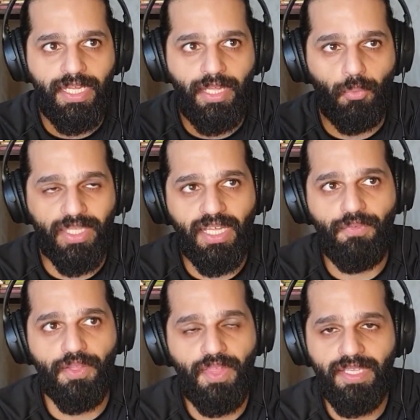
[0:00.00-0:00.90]

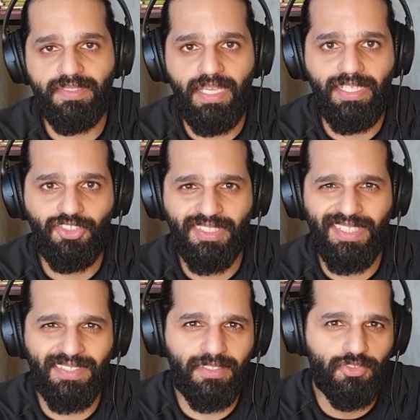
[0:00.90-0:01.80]
whatever they say just
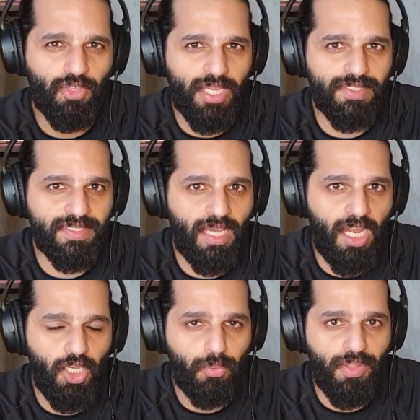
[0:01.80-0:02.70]
doesn't
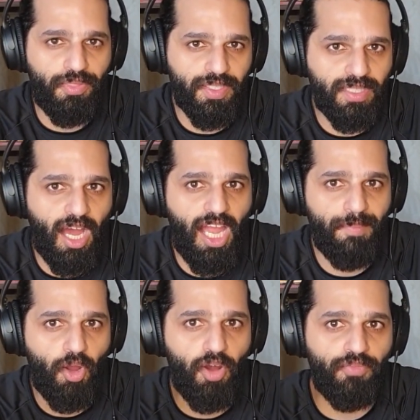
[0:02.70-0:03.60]
reconcile with the time
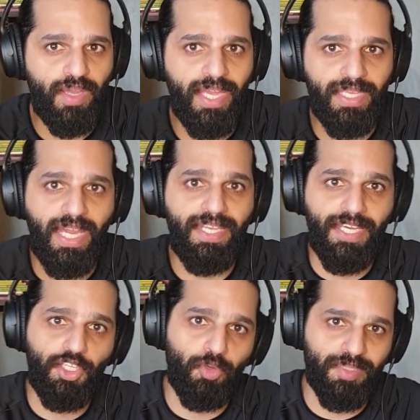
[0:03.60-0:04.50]
of any
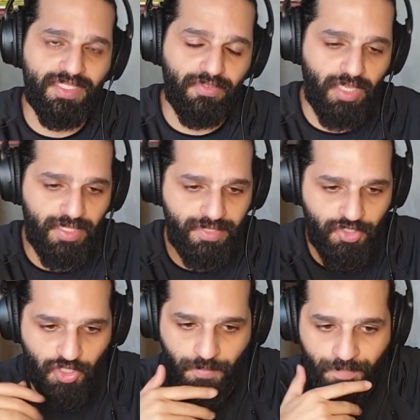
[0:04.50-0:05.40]
human
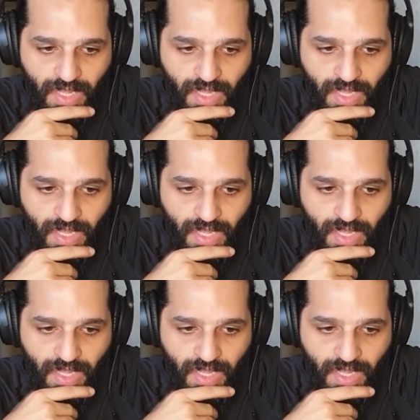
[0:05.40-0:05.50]
civilization.